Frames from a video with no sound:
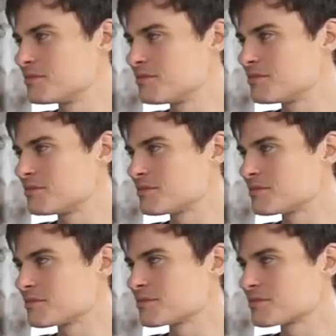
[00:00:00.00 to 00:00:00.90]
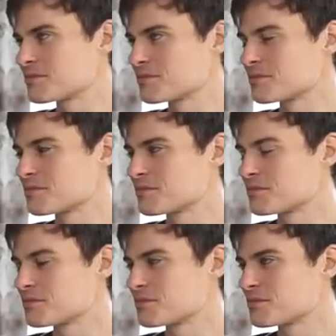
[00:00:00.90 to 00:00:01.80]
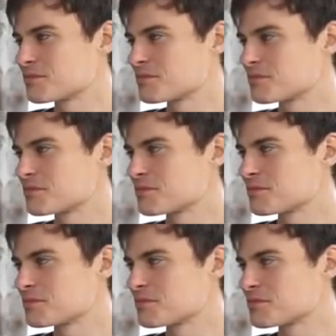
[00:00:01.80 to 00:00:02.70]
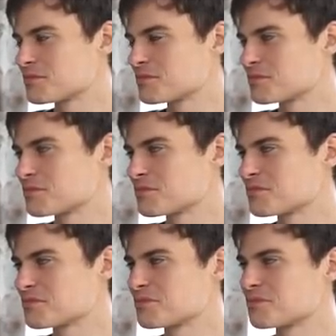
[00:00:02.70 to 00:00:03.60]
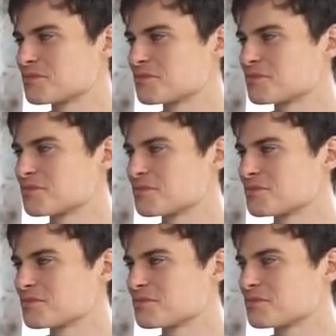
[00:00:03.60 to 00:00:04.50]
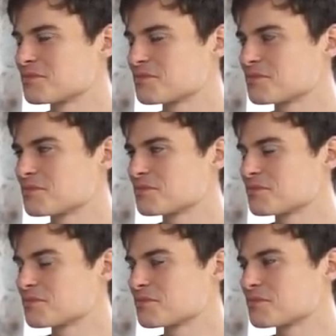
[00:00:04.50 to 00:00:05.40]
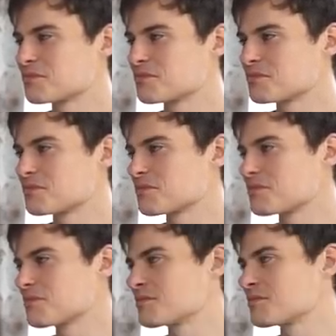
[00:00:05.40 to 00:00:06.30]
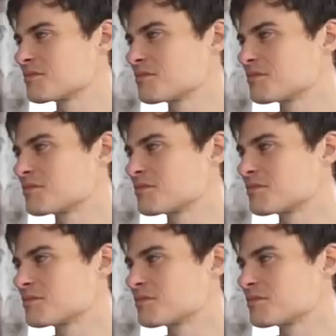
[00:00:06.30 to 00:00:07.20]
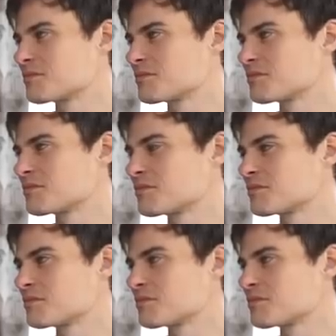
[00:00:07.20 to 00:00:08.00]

This person isn't speaking.